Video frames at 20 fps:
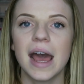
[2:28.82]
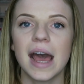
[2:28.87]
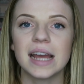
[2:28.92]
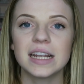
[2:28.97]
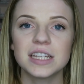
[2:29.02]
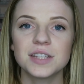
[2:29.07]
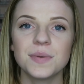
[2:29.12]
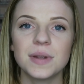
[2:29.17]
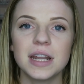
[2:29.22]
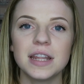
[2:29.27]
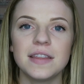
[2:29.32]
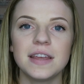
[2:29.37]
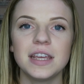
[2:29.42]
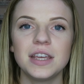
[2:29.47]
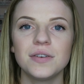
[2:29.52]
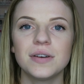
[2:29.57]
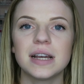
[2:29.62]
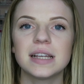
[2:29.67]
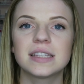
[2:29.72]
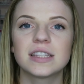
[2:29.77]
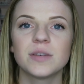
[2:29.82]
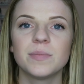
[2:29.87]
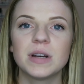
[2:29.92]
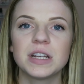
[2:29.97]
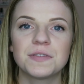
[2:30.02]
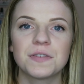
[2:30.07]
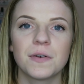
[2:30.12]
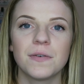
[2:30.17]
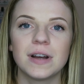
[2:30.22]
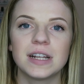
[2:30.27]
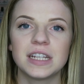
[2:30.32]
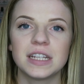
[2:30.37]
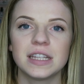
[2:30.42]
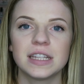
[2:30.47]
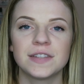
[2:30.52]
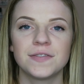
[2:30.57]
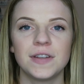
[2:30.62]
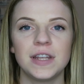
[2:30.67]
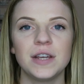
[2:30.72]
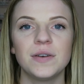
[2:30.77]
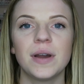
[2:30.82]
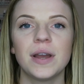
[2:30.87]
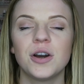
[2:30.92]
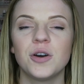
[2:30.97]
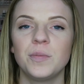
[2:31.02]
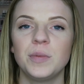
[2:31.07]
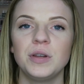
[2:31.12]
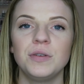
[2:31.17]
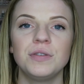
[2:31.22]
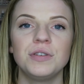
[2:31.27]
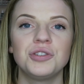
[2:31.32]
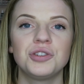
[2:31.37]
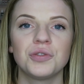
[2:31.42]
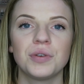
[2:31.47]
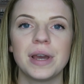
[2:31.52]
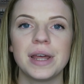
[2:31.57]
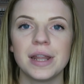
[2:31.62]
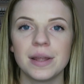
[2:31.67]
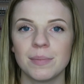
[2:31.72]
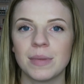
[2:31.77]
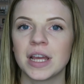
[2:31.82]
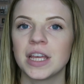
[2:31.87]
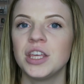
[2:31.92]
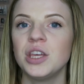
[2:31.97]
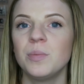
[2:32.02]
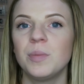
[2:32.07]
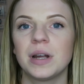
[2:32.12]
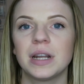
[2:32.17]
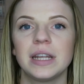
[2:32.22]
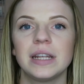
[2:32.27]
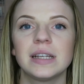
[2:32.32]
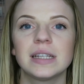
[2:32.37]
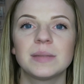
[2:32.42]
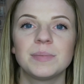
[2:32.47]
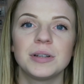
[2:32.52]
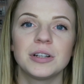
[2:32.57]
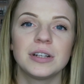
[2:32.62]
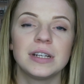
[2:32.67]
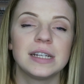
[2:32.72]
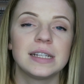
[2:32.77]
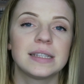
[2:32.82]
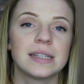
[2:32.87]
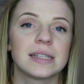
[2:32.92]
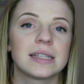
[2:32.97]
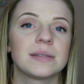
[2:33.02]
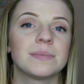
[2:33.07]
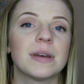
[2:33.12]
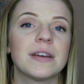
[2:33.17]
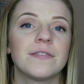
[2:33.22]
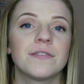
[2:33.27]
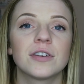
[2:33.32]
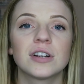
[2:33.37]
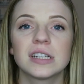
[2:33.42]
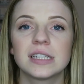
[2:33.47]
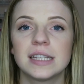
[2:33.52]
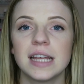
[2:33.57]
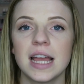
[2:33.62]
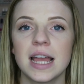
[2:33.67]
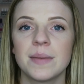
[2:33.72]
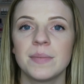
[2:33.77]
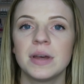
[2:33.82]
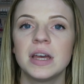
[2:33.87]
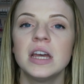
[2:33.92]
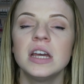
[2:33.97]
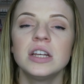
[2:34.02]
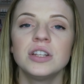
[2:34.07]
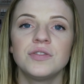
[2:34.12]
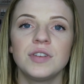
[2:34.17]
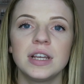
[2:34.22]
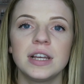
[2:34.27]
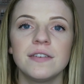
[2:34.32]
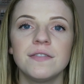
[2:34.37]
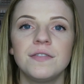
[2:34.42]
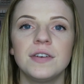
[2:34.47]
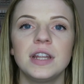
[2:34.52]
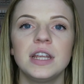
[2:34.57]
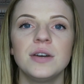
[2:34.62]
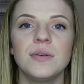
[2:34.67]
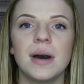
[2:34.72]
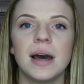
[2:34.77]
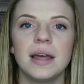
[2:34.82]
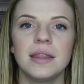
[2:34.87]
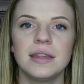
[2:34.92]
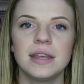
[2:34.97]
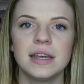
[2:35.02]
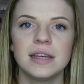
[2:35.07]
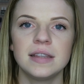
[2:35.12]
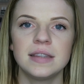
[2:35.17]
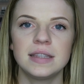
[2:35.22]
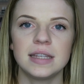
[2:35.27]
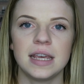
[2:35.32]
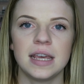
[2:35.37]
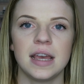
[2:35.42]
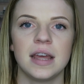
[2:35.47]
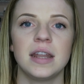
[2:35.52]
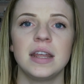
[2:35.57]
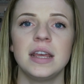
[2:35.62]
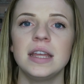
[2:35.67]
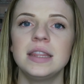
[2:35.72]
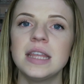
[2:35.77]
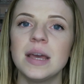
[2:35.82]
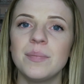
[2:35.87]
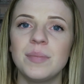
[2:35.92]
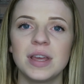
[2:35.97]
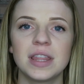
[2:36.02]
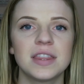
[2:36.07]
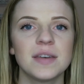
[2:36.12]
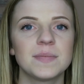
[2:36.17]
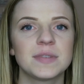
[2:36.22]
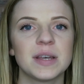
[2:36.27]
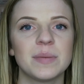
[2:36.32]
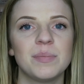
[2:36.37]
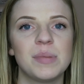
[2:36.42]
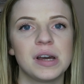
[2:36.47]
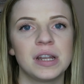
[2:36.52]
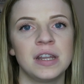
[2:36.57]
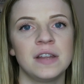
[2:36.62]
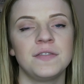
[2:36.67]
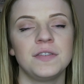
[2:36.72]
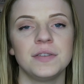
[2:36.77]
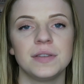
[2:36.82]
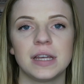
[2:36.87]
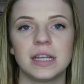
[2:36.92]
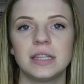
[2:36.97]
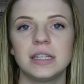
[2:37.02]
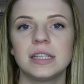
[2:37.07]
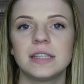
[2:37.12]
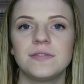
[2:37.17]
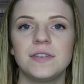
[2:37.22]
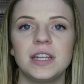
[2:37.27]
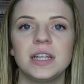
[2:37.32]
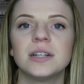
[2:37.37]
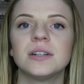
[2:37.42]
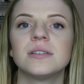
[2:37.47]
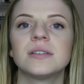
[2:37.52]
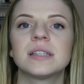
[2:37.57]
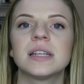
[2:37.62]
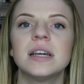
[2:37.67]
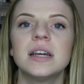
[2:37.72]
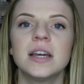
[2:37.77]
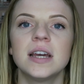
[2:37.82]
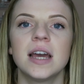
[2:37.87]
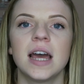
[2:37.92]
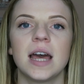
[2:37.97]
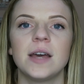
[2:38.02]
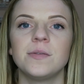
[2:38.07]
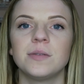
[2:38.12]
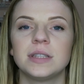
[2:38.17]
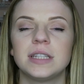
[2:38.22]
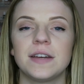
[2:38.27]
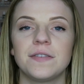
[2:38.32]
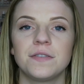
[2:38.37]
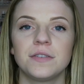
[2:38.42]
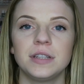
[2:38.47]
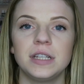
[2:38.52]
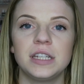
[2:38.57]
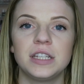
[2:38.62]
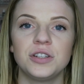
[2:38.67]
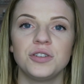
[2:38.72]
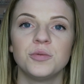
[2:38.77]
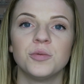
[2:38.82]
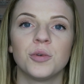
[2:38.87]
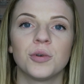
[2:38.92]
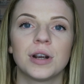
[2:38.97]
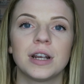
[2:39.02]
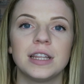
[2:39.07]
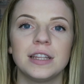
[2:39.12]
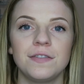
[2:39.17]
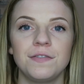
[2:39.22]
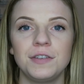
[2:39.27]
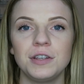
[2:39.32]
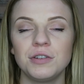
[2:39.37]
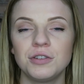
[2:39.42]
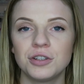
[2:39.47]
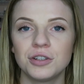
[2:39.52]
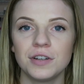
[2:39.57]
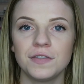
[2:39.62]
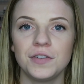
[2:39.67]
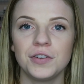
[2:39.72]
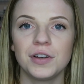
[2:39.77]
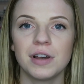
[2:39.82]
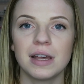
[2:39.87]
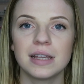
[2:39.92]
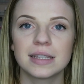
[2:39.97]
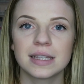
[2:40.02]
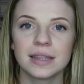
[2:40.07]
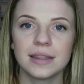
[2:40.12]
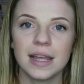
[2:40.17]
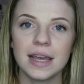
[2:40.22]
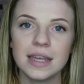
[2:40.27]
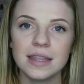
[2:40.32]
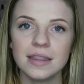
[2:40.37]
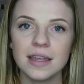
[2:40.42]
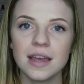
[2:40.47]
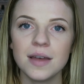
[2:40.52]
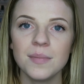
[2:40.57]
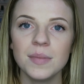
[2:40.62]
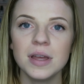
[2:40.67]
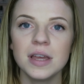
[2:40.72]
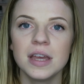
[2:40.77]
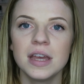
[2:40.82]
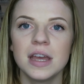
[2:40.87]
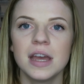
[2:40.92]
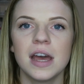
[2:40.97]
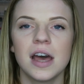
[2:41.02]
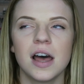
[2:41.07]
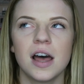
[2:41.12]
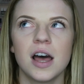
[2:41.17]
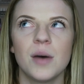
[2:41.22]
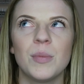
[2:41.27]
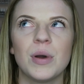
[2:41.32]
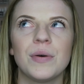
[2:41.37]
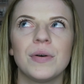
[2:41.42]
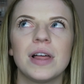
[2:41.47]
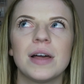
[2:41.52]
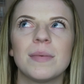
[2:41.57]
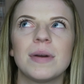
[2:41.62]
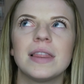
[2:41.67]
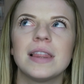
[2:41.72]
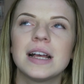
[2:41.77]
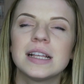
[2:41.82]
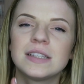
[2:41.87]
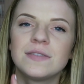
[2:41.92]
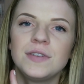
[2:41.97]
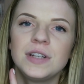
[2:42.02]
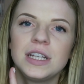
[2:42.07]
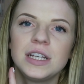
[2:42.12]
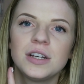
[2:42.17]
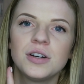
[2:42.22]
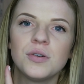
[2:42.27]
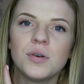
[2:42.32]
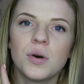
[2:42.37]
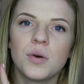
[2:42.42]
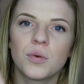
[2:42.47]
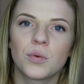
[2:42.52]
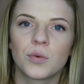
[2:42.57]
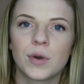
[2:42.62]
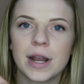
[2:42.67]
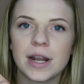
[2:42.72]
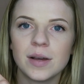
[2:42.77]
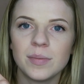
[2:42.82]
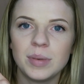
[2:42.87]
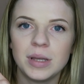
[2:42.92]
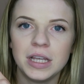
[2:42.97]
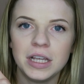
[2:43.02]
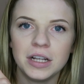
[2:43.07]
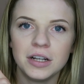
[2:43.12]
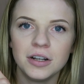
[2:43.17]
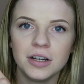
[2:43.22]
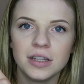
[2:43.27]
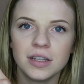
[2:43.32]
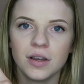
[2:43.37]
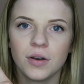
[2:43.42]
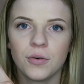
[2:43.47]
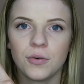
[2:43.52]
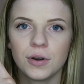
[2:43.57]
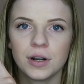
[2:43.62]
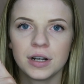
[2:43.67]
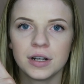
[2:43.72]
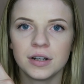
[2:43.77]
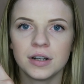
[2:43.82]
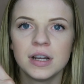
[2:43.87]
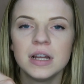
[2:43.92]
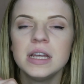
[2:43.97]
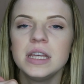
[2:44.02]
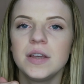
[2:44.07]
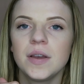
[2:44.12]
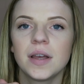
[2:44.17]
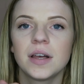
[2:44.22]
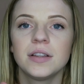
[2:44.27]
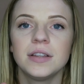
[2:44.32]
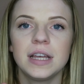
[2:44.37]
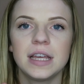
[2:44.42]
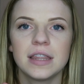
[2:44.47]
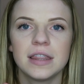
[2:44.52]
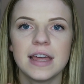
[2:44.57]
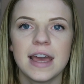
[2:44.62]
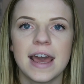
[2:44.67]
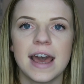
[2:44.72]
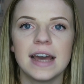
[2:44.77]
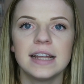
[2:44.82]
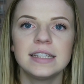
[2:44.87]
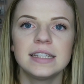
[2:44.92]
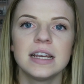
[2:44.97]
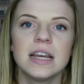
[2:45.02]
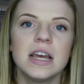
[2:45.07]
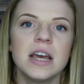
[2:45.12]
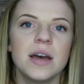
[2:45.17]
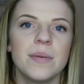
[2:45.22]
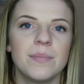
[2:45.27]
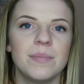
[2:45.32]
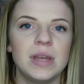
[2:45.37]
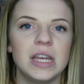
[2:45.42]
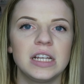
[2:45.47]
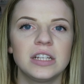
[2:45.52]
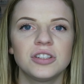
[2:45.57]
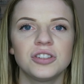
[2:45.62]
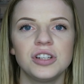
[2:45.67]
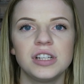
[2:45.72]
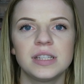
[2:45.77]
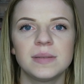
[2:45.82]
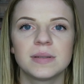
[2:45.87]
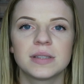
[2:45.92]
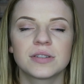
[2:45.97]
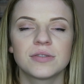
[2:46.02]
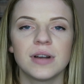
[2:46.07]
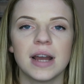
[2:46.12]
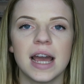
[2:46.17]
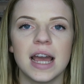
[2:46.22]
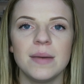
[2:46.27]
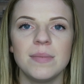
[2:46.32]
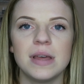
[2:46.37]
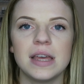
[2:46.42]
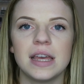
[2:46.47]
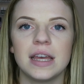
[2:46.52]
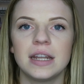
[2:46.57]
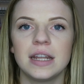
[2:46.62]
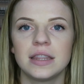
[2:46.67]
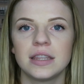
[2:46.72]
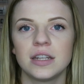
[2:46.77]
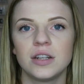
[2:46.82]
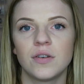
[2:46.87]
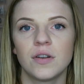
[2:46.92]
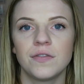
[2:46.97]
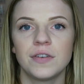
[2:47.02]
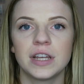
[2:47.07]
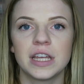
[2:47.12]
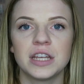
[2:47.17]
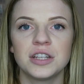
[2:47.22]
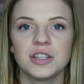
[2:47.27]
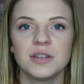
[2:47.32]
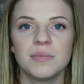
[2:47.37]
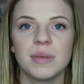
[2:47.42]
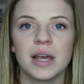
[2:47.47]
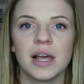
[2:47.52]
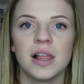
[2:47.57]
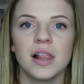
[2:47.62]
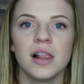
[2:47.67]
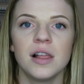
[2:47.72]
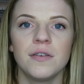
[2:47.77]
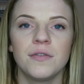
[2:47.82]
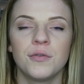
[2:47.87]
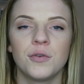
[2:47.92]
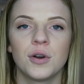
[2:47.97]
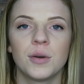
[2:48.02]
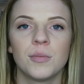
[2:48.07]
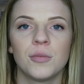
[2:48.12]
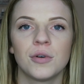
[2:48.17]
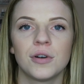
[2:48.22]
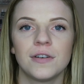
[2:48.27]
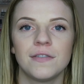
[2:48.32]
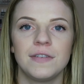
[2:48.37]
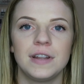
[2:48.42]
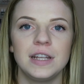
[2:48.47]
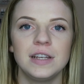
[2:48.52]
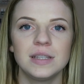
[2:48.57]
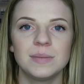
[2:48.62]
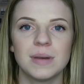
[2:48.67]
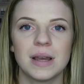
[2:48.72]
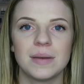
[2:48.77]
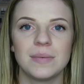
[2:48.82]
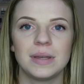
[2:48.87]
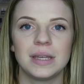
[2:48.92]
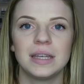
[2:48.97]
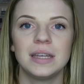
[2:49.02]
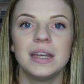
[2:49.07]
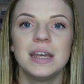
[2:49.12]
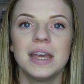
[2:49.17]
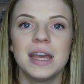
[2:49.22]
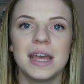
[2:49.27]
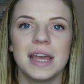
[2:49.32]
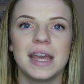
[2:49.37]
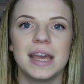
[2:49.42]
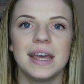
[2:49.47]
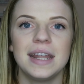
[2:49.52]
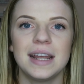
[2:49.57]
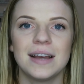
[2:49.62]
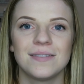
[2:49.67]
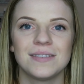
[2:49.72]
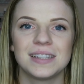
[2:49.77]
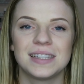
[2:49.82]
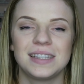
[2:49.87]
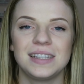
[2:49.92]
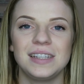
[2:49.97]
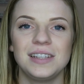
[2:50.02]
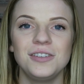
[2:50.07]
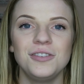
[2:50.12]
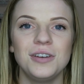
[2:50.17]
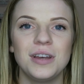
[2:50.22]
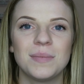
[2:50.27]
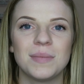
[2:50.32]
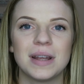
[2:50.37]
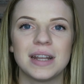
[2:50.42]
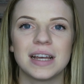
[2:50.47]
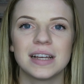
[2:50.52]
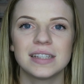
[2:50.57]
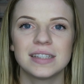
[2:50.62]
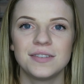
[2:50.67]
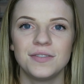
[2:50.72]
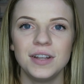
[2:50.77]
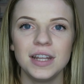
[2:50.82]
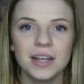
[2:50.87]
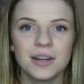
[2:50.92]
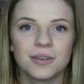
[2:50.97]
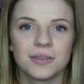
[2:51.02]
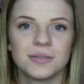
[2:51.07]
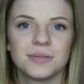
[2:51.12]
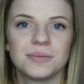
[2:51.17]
I just want to thank you guys so much for watching this video. I hope you enjoyed my couponing experience. This is my first time doing a video on this, and hit that big thumbs up button if you like these videos. I will definitely do more in the future if you guys like them. I will have my last video right up here in the corner. You can click that. Make sure you subscribe and hit the notification bell for more videos by me, and I will see you in my next video.